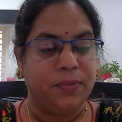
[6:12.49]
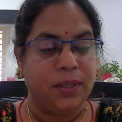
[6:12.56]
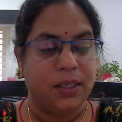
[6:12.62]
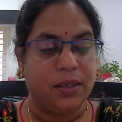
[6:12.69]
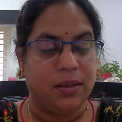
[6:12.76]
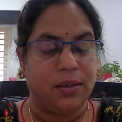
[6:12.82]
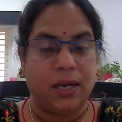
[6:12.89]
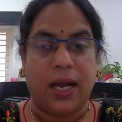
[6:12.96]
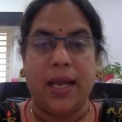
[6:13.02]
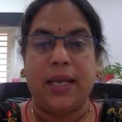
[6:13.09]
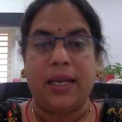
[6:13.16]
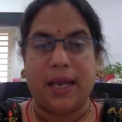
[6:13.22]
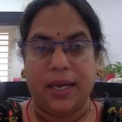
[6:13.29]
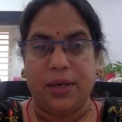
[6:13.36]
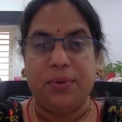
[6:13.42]

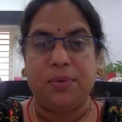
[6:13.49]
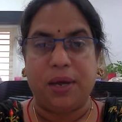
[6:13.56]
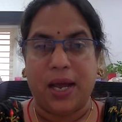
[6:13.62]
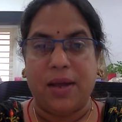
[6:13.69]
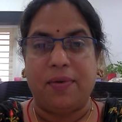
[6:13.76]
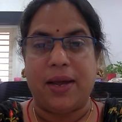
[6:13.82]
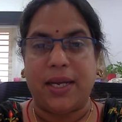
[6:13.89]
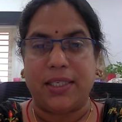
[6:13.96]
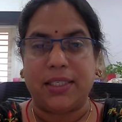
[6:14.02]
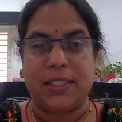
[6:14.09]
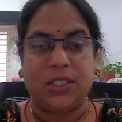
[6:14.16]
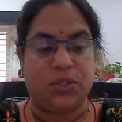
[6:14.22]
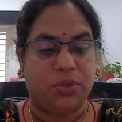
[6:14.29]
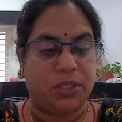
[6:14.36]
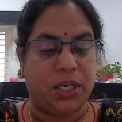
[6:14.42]
I do have access
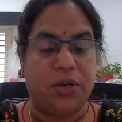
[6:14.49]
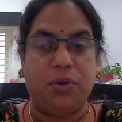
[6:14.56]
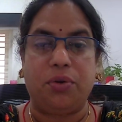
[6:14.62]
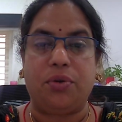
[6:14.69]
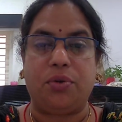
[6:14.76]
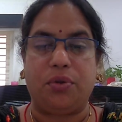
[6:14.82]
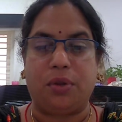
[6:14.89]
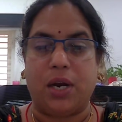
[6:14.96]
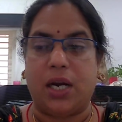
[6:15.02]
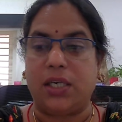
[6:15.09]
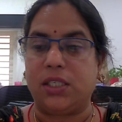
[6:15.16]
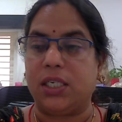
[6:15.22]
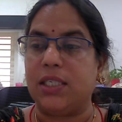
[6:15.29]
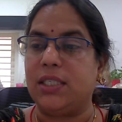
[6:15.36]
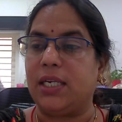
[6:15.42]
to genuine
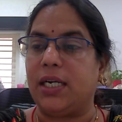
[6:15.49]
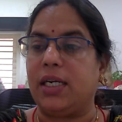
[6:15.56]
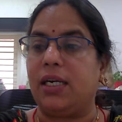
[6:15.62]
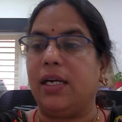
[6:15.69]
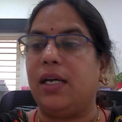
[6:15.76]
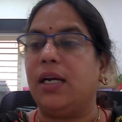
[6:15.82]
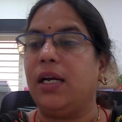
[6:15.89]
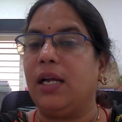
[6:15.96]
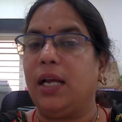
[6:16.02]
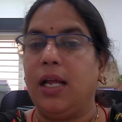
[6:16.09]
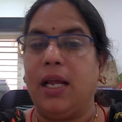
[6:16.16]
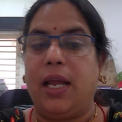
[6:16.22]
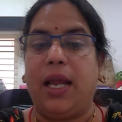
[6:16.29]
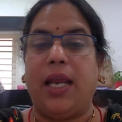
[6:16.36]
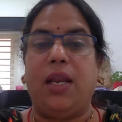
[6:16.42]
rudrakshas, and
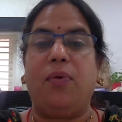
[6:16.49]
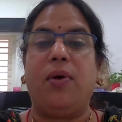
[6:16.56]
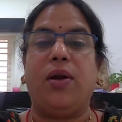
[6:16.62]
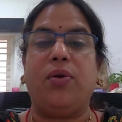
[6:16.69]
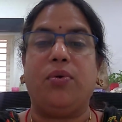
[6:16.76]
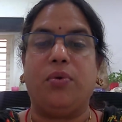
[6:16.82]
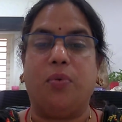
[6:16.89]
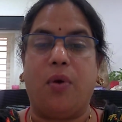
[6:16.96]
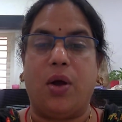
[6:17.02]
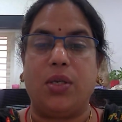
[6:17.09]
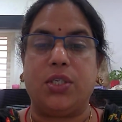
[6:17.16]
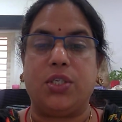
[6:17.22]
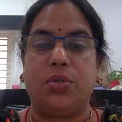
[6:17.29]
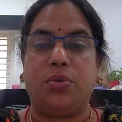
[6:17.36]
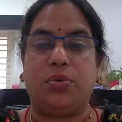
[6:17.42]
anyone who
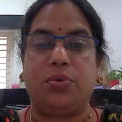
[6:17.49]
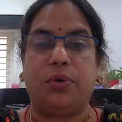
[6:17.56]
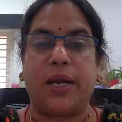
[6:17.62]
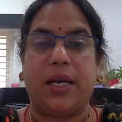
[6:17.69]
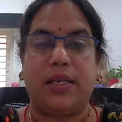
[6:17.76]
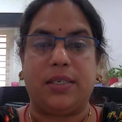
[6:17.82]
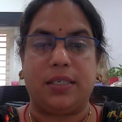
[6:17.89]
wants to get